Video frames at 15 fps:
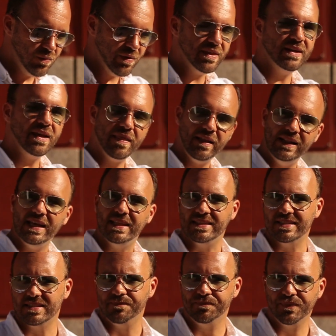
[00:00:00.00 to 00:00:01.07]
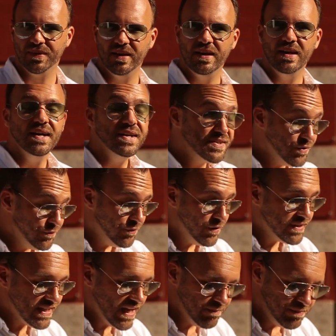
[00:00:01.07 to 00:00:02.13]
with another lens. So
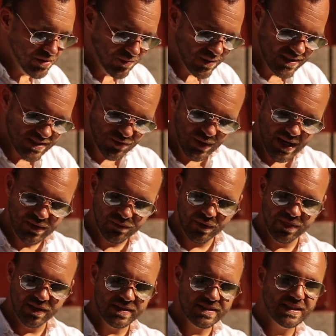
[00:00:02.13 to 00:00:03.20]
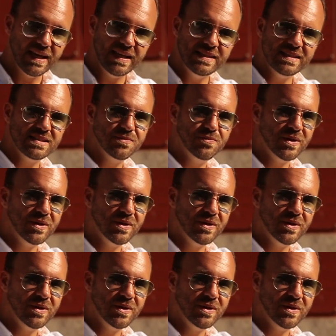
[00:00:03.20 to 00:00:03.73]
for example, what's great with this lens,